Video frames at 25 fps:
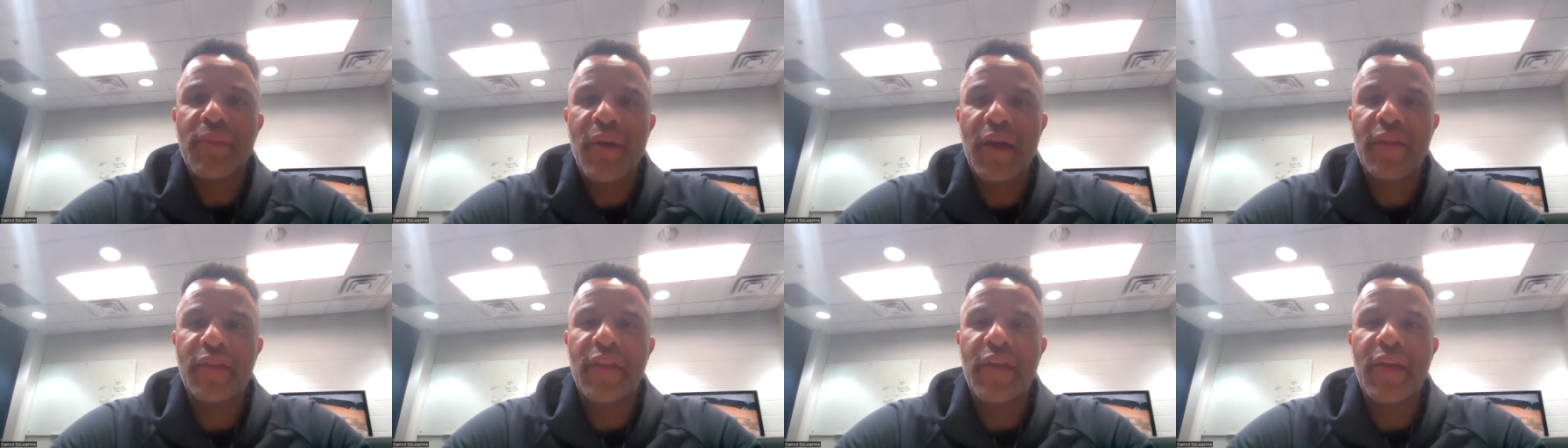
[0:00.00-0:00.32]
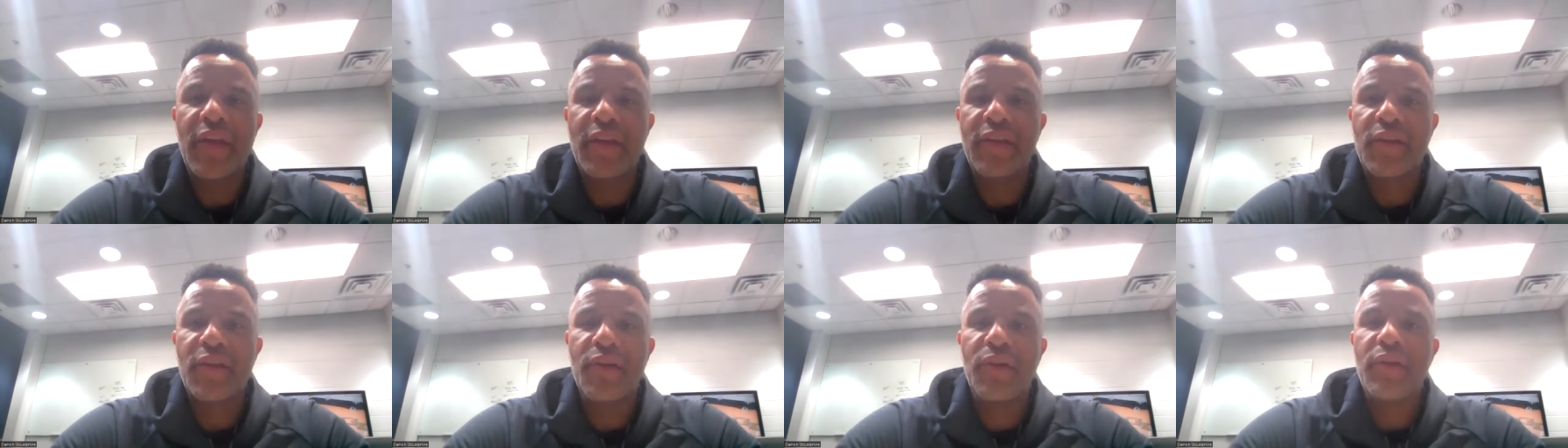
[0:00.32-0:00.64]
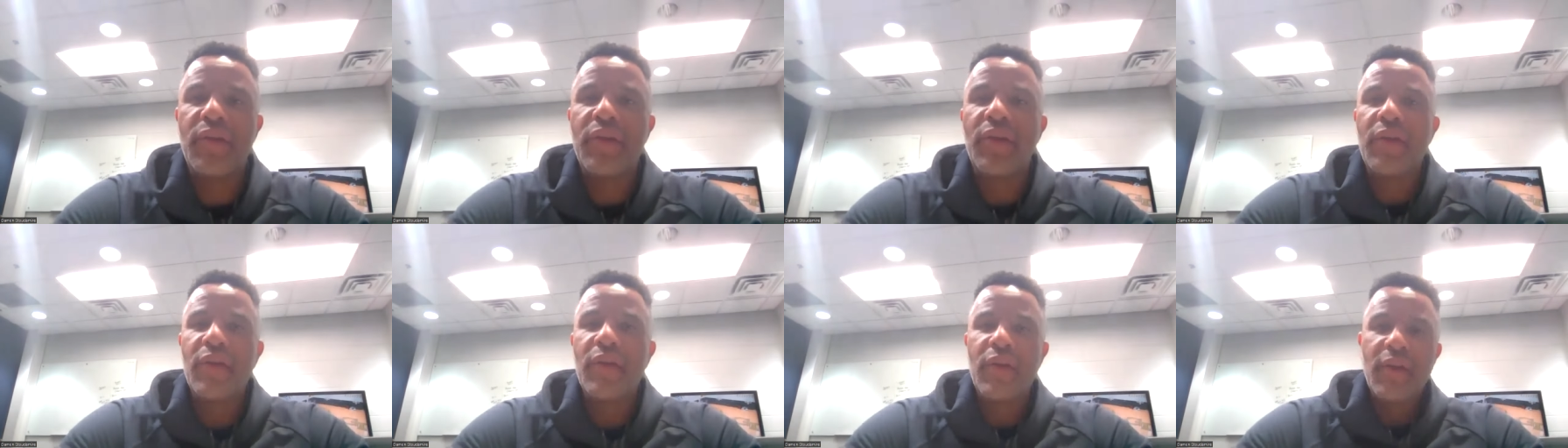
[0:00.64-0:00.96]
I think that
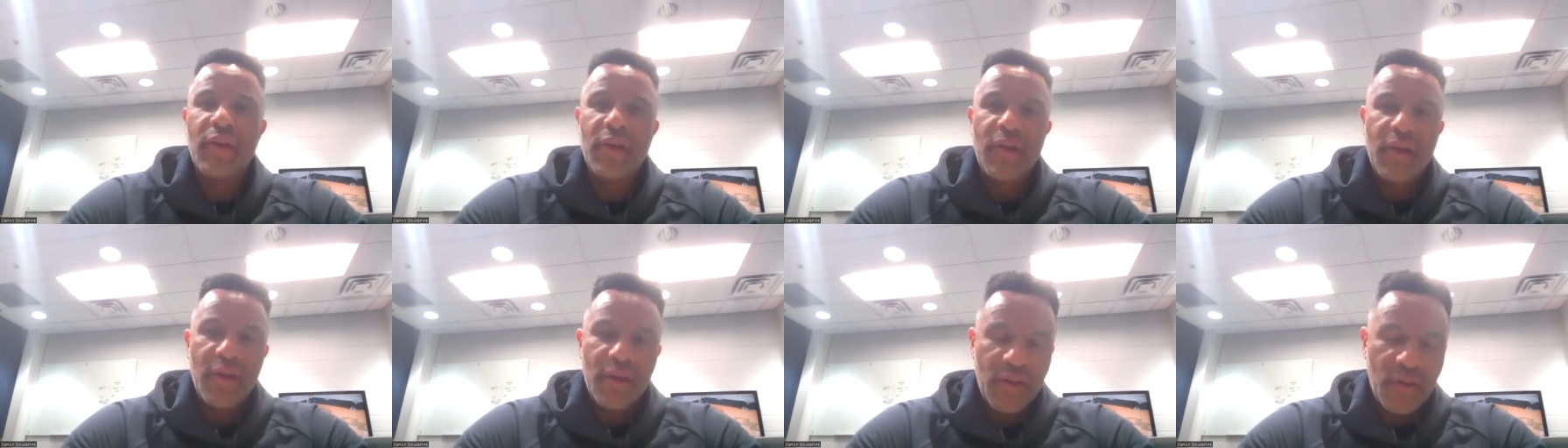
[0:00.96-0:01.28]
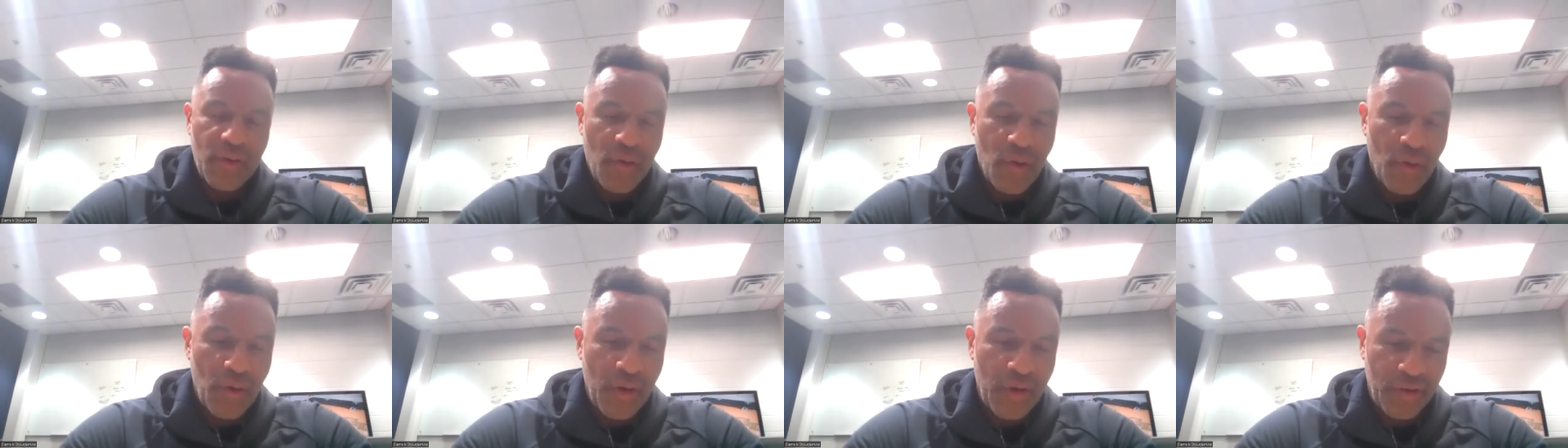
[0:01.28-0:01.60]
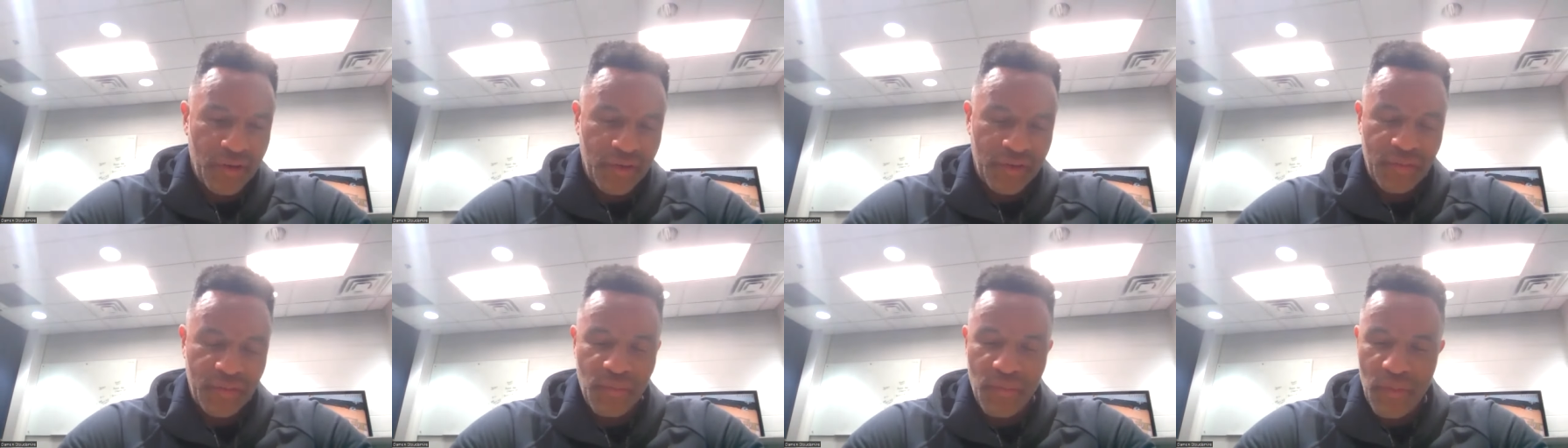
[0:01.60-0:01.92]
you know
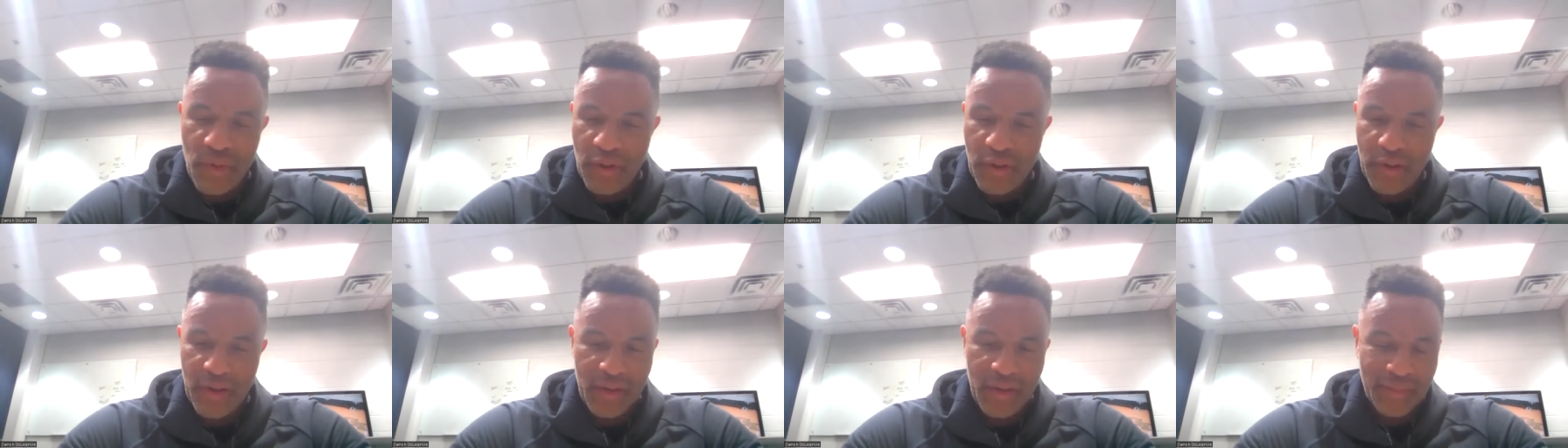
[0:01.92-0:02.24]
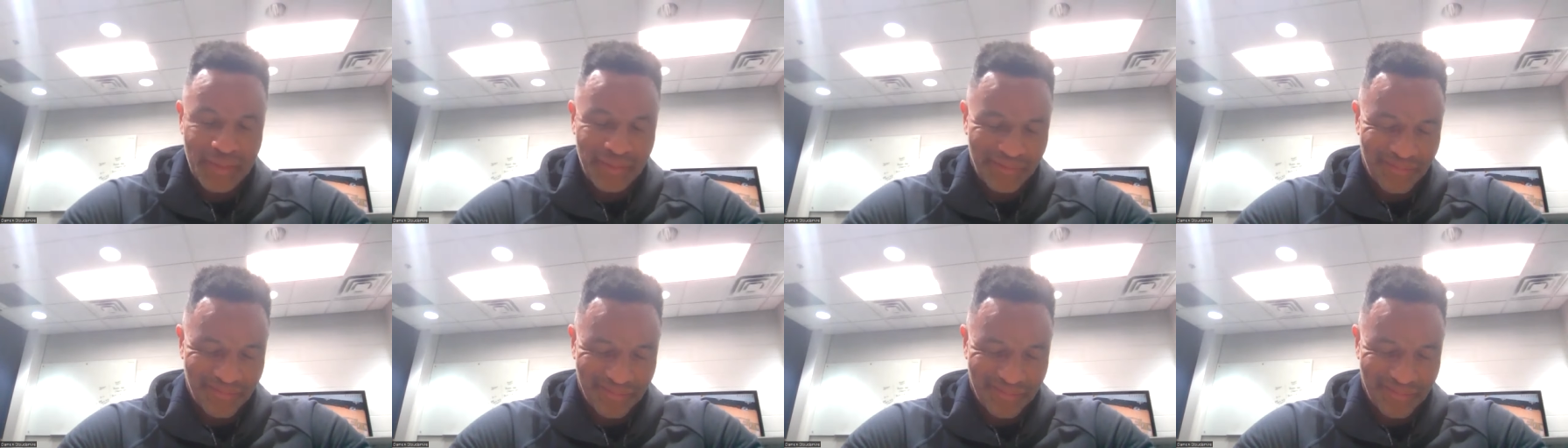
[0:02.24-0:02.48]
he's really